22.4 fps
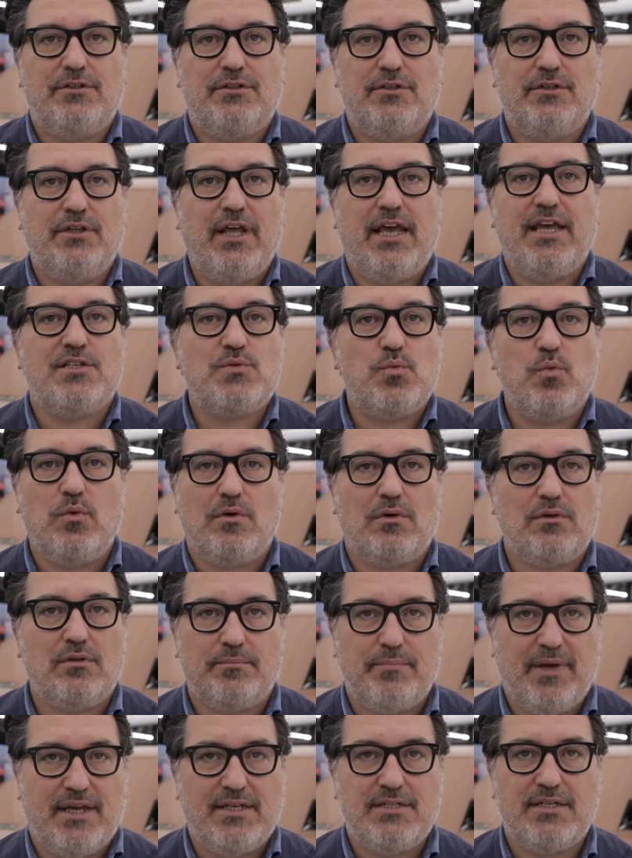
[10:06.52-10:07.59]
today's world,
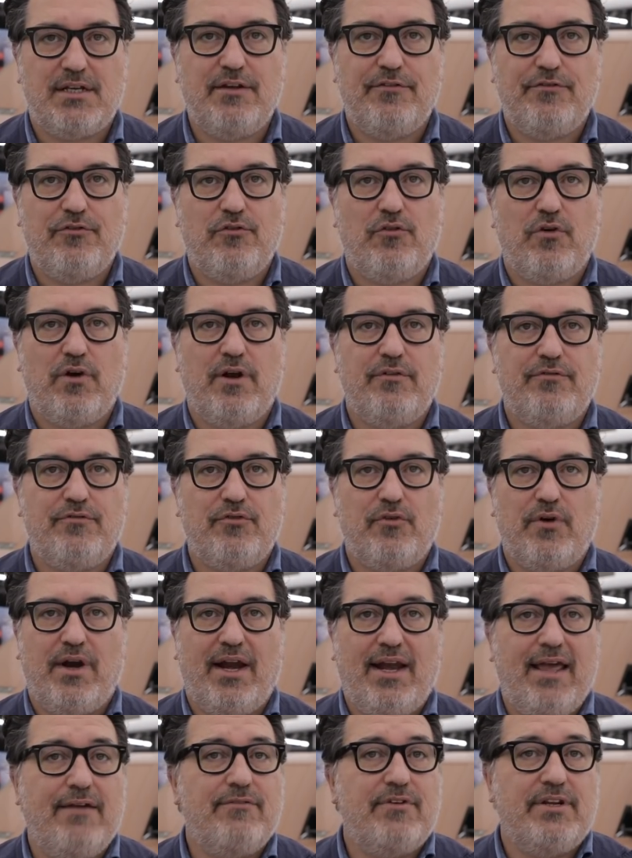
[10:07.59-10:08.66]
basically for
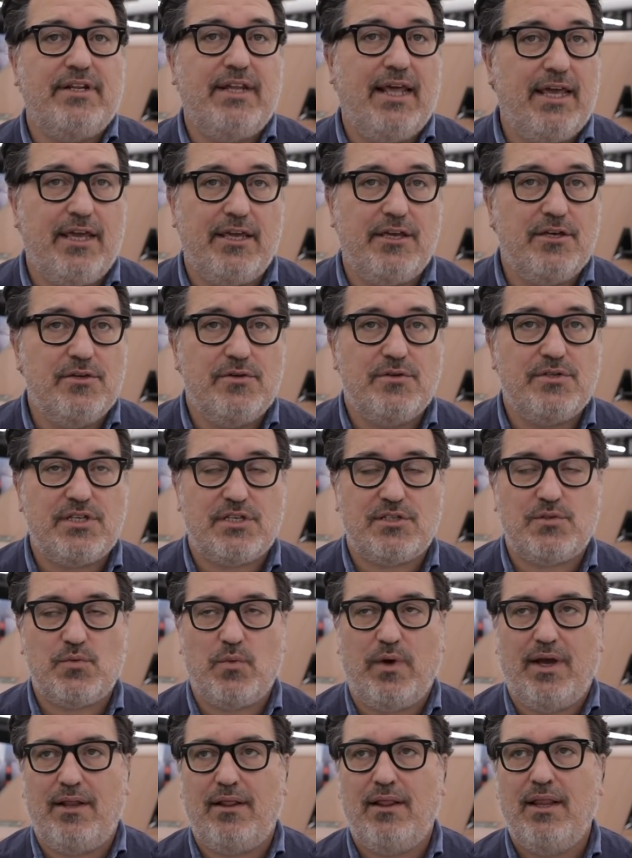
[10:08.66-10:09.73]
an everyday use as
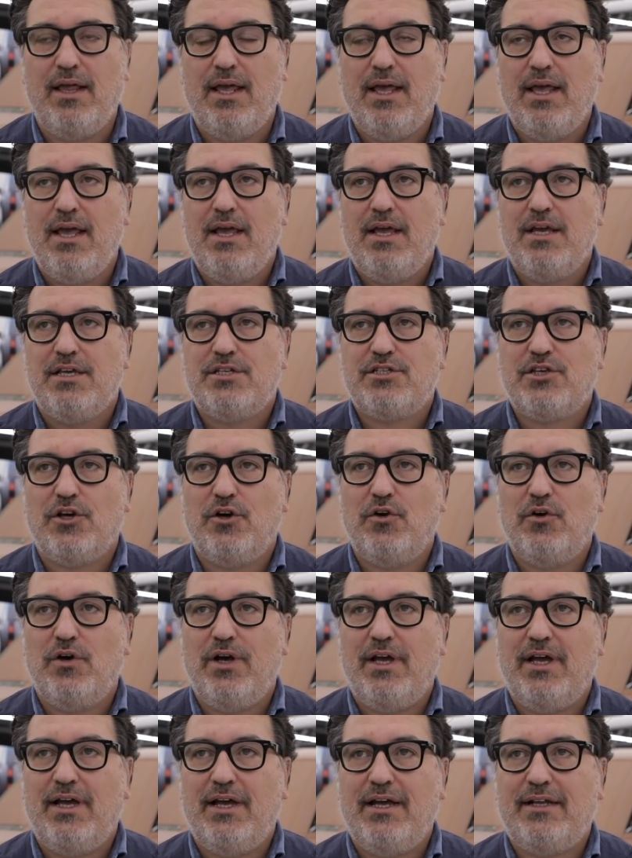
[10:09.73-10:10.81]
well.
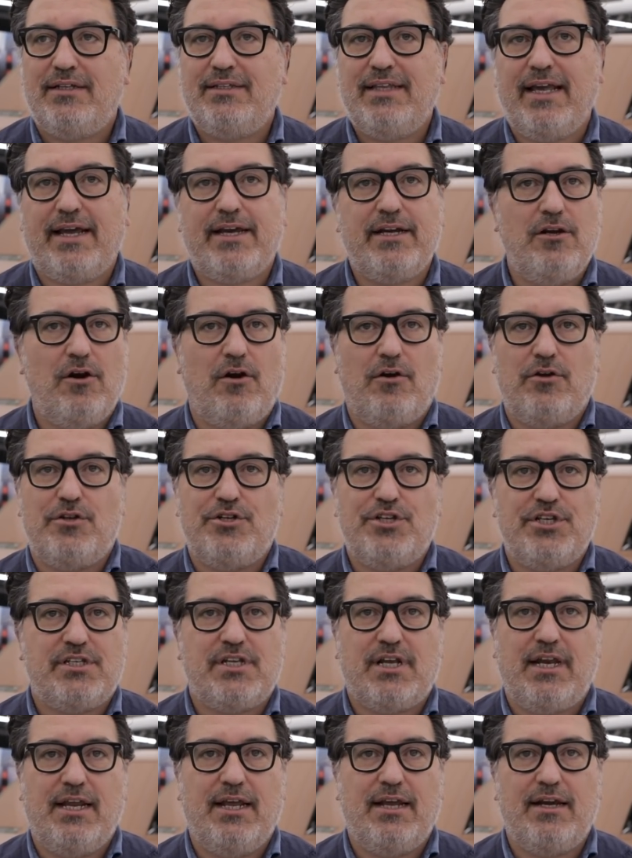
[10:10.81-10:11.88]
So technology is
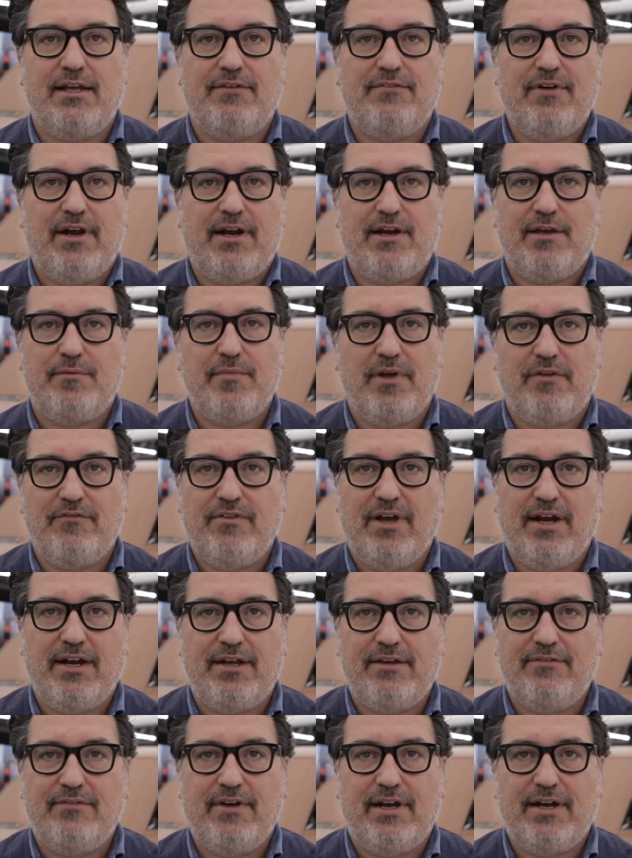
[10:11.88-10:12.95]
clearly
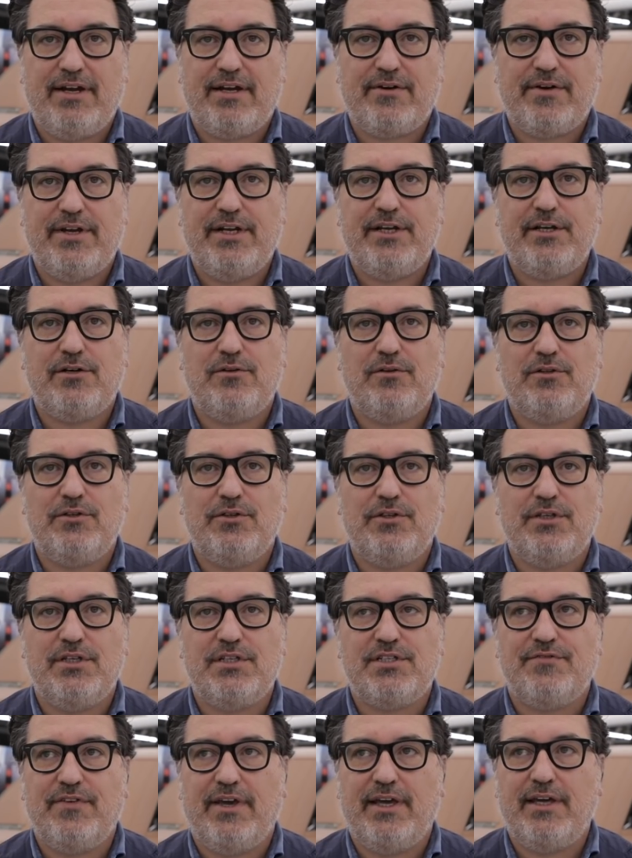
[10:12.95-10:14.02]
very critical to
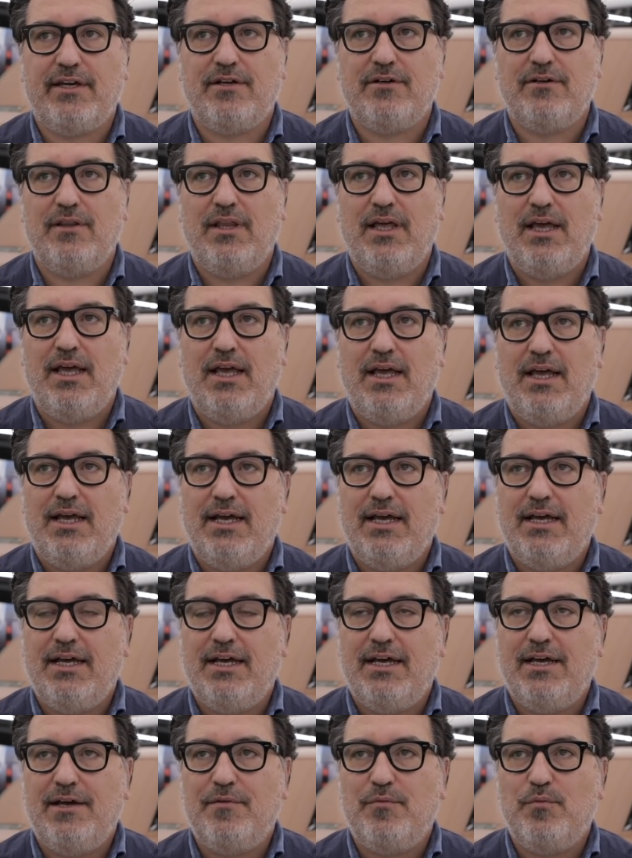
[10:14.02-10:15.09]
this vehicle.
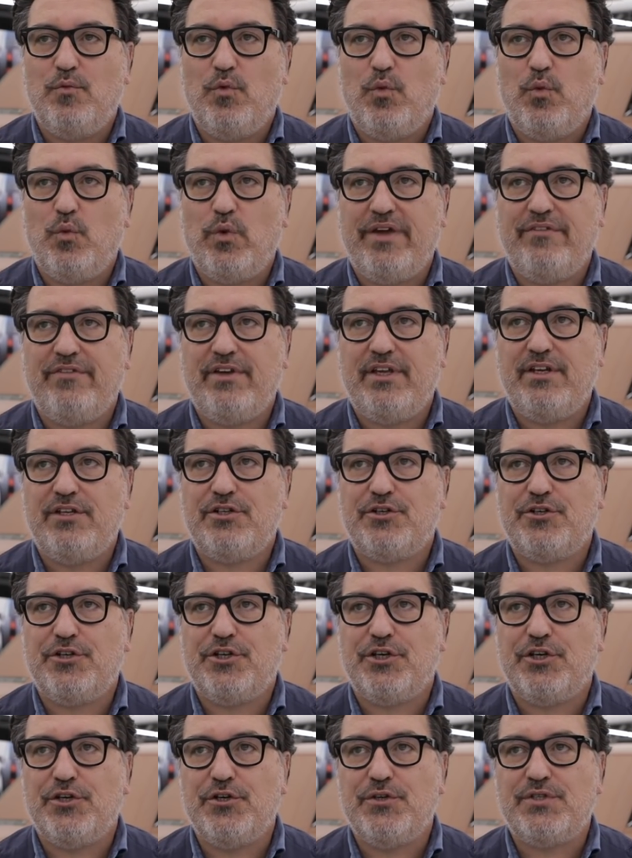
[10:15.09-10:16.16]
We've
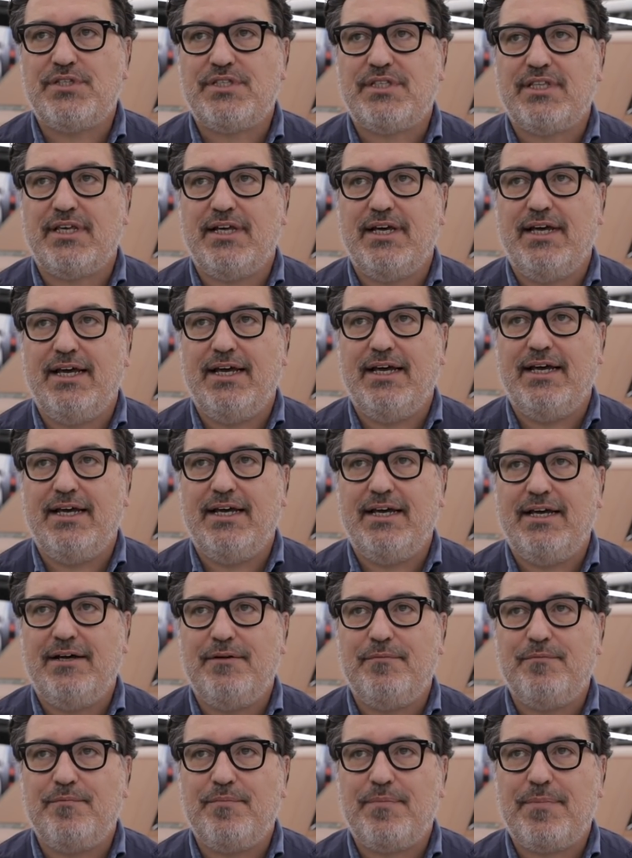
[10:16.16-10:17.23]
introduced
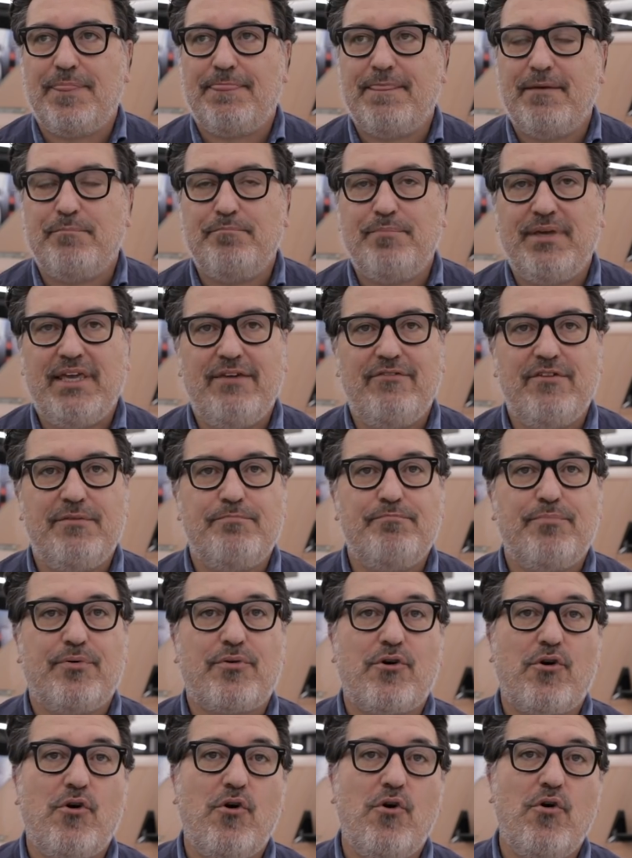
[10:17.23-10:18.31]
the PV
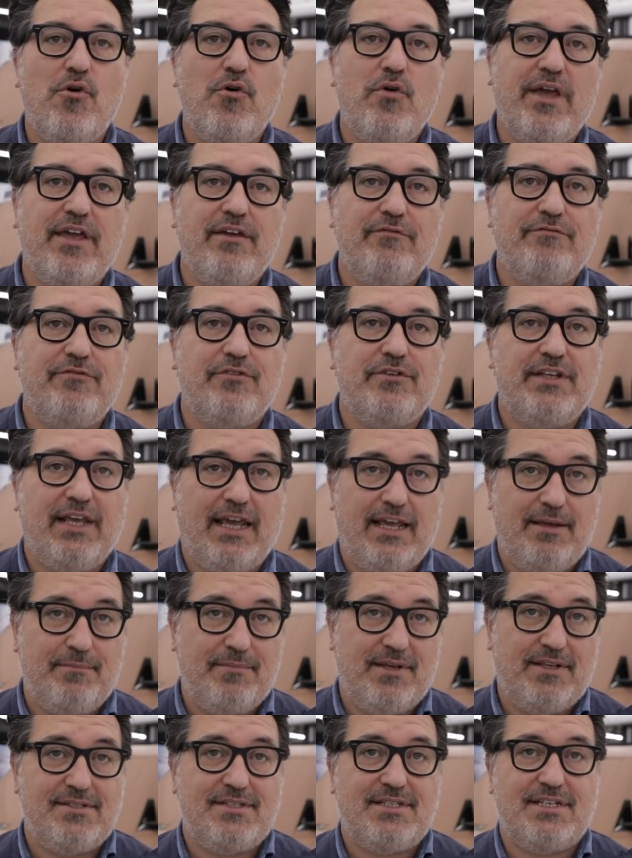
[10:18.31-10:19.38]
Pro
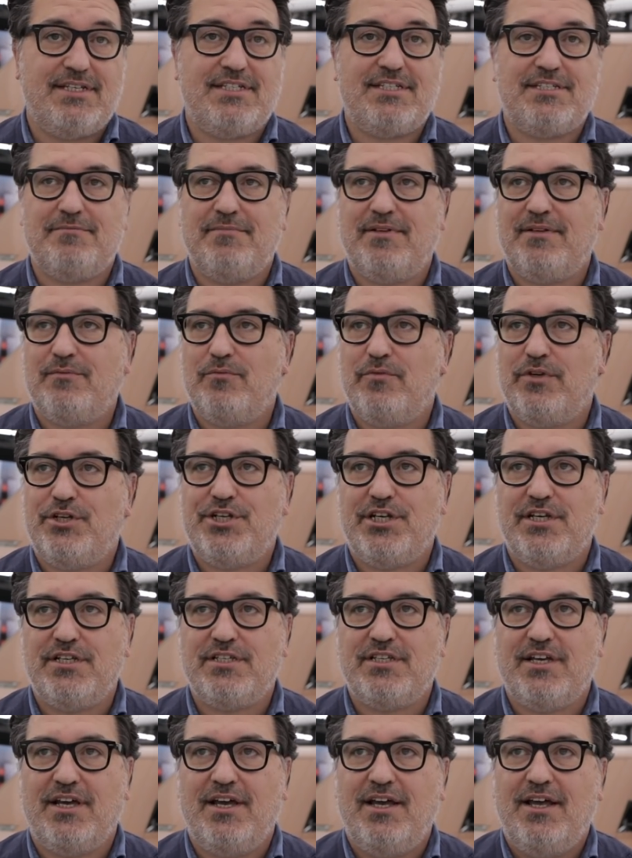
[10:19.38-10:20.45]
infotainment system, which
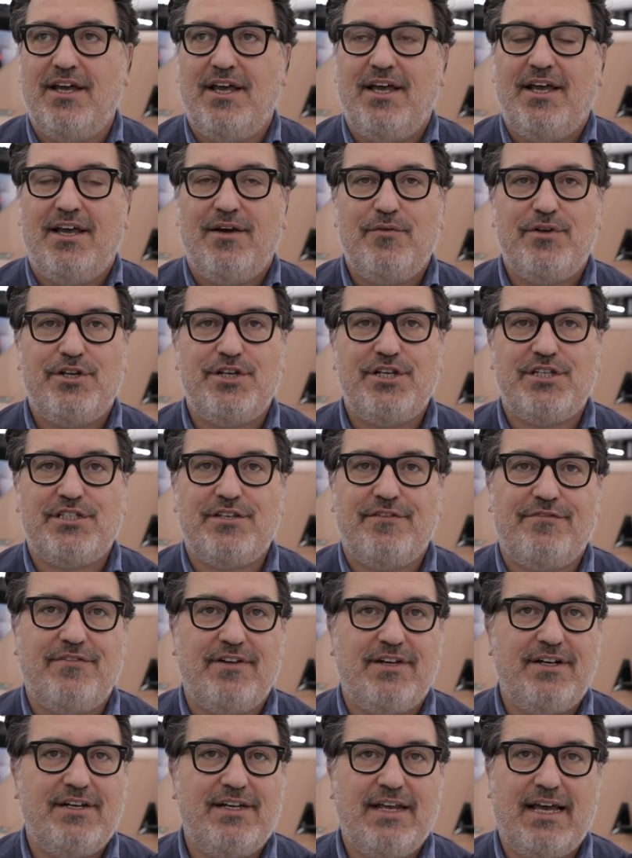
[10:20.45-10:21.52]
is a
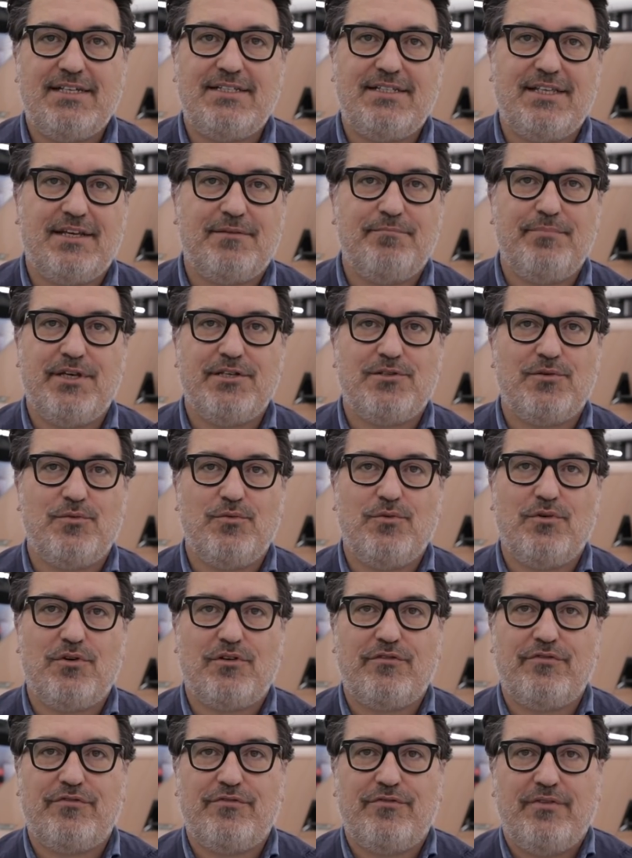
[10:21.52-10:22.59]
fantastic piece of
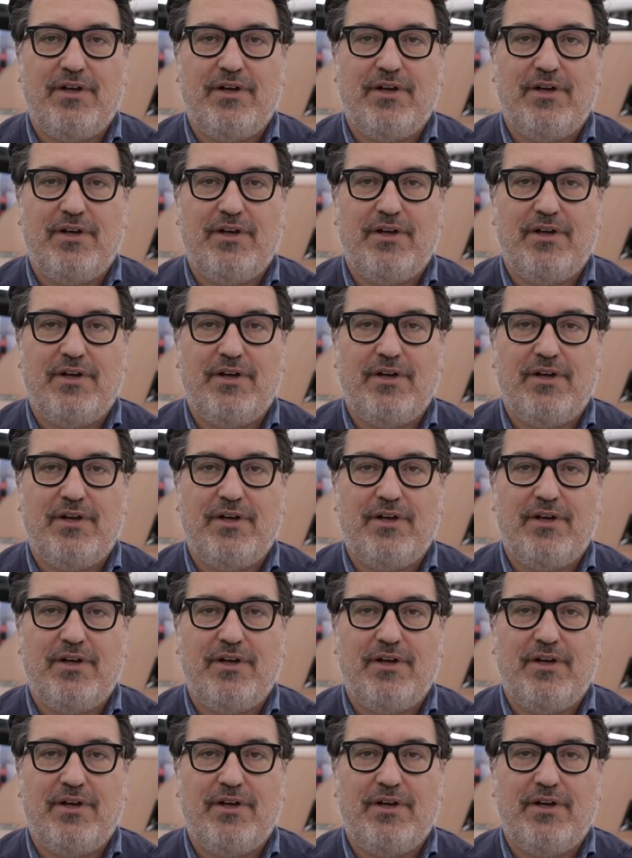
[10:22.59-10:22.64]
work.